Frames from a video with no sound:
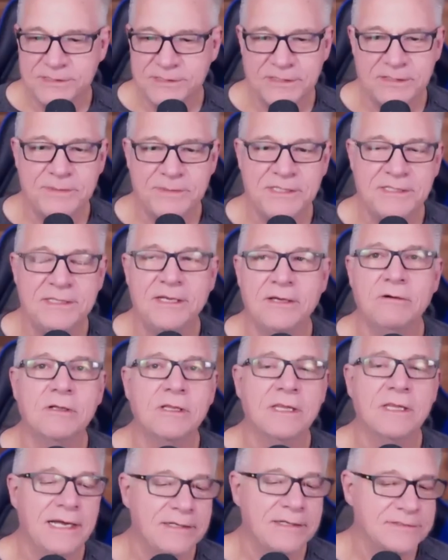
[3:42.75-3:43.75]
It could be neo
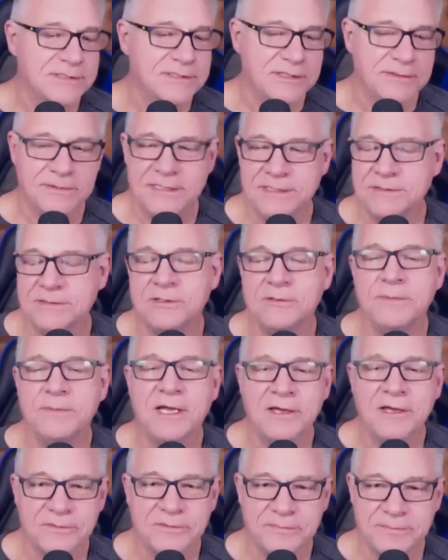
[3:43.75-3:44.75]
clouds. It could, it could be
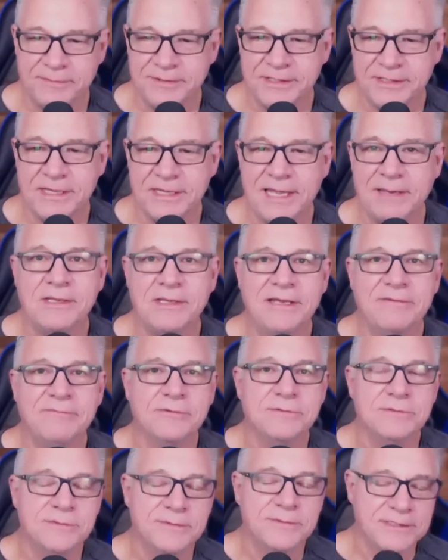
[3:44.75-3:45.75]
other public cloud
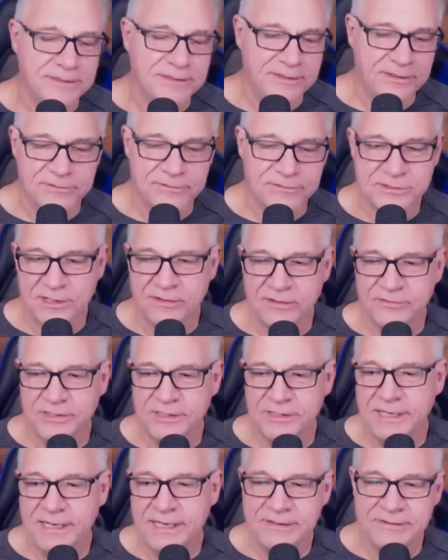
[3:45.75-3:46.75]
platforms, but, you know, sovereign
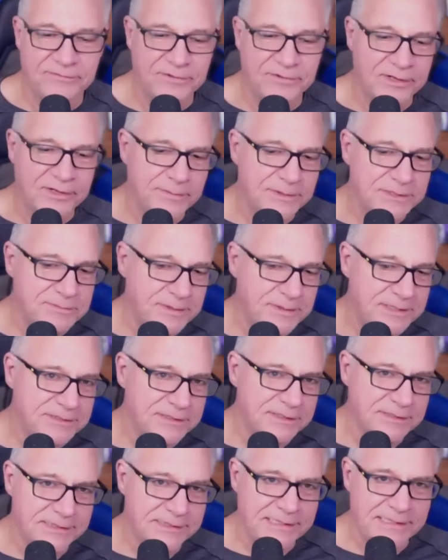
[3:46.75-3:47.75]
cloud environments,
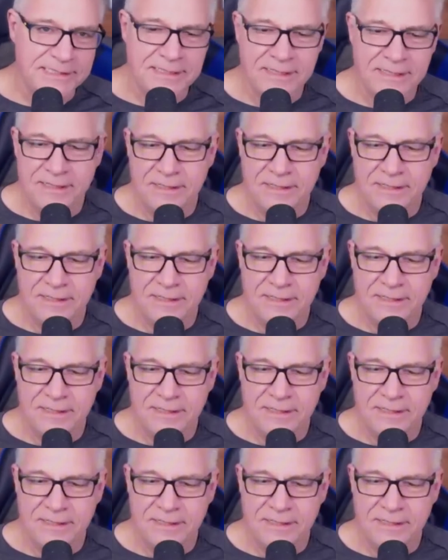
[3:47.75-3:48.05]
basically